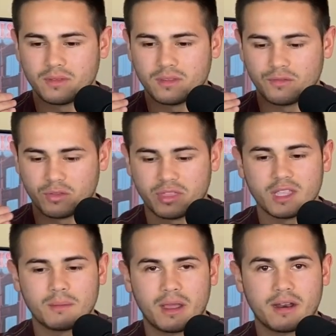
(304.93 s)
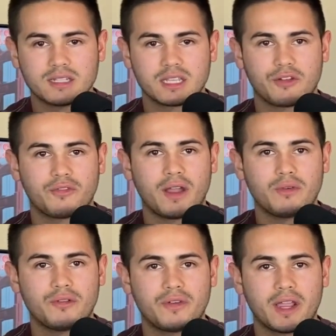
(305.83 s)
you're thinking about it as like a
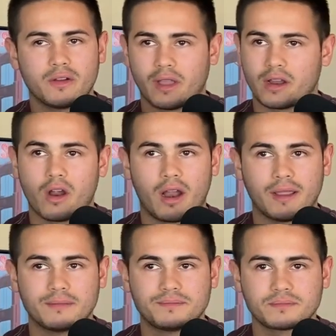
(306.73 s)
5-round fight, you're like, all right,